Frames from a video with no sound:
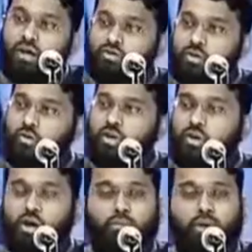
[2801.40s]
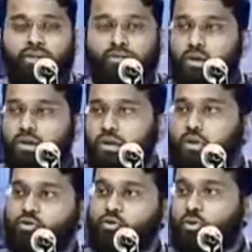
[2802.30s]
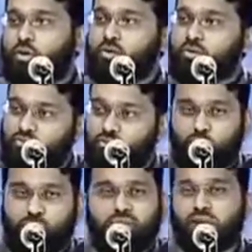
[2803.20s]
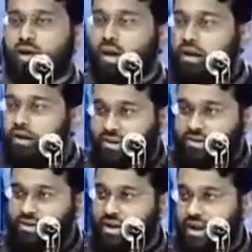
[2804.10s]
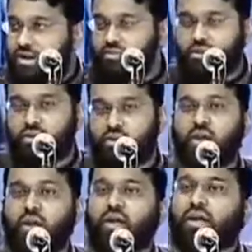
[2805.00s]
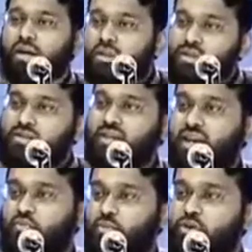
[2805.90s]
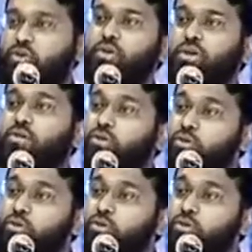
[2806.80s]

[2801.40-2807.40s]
it's already gone by, it's been a year, 2 years, few months, and that's it, end of deal. In this case, what you need to